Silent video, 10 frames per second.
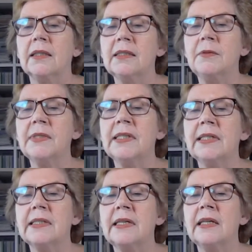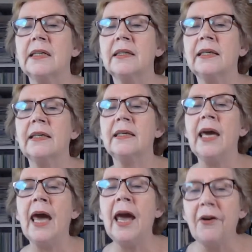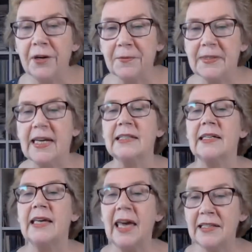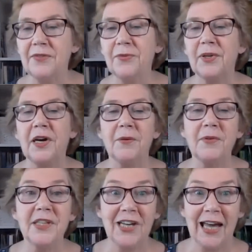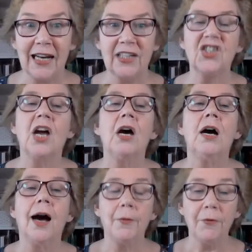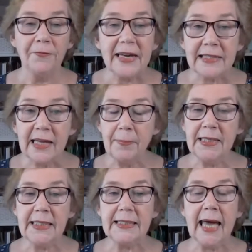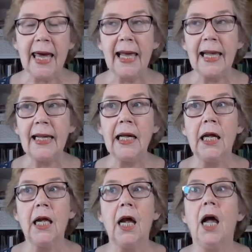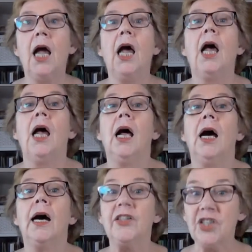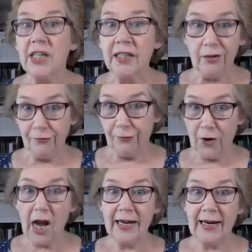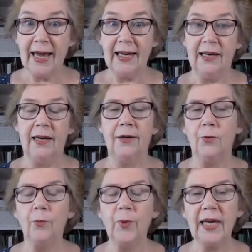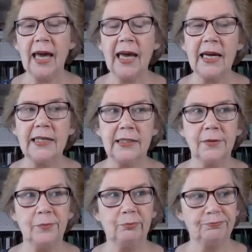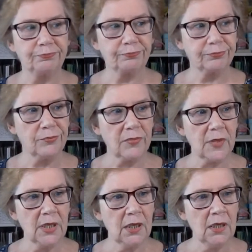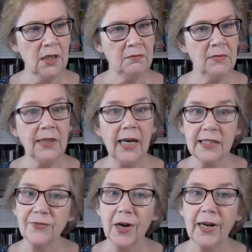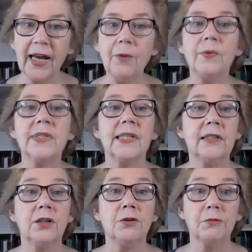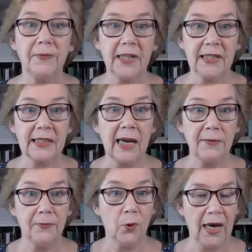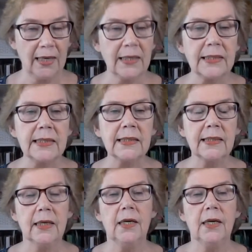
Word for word: Someone was asking, Karen was asking, how's everyone going with the challenge? I will fess up and say I cheated on Friday. We had um, last Friday was an horrific day for us.